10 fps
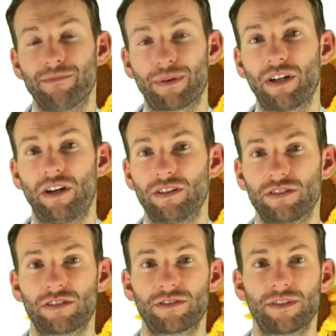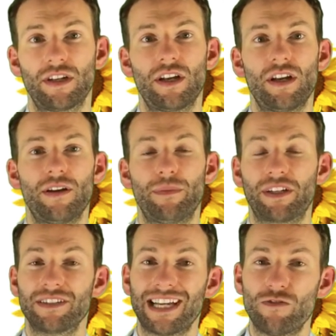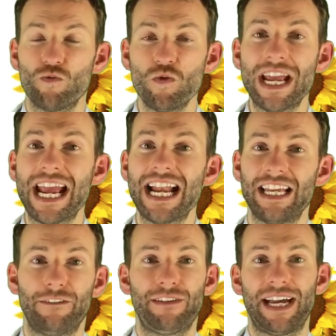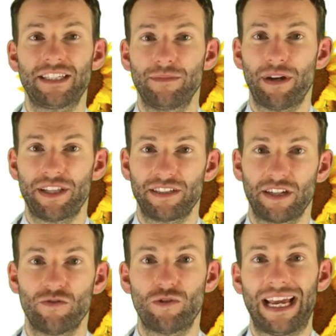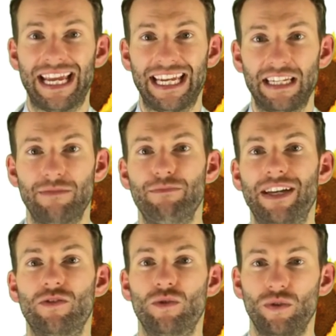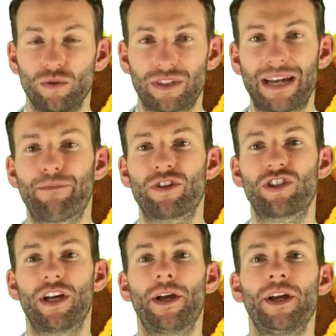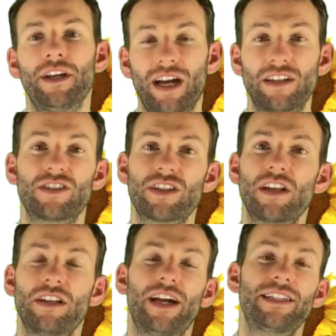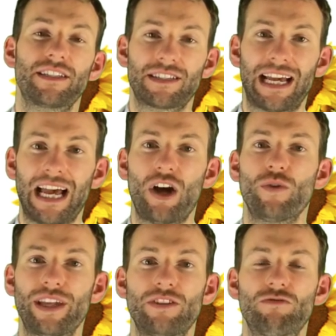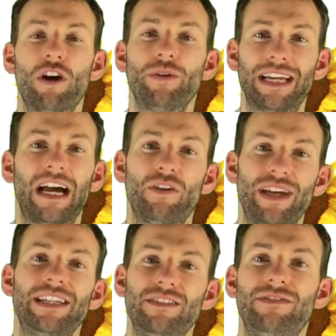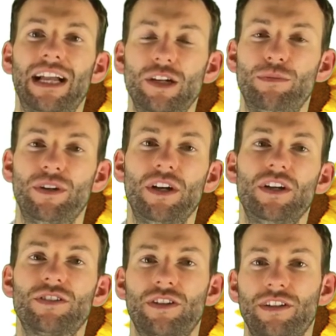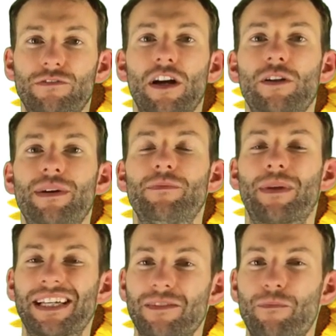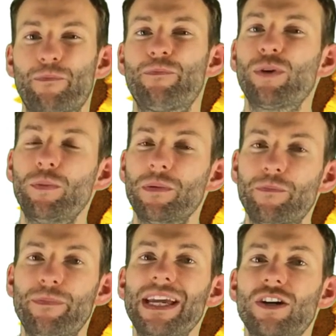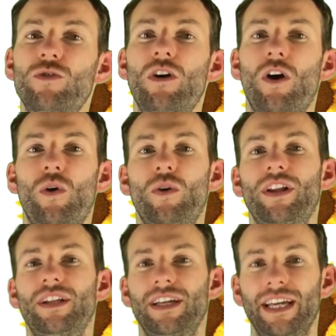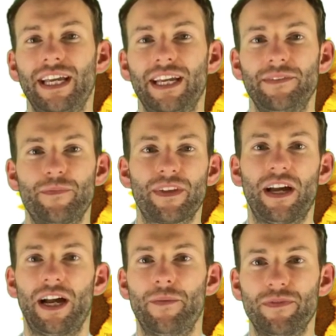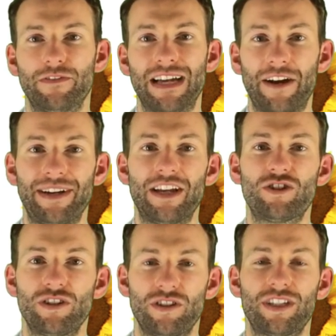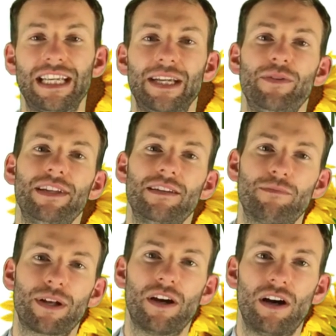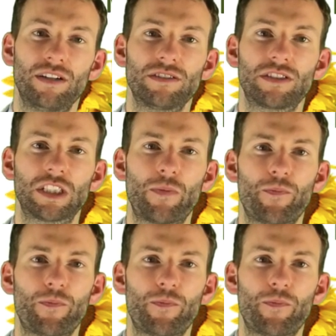in plants, because they're really affected by things like rain, minerals, temperature, and sunlight as to how they grow and how they develop. So the environment plays probably a bigger role in the variation you see within plants.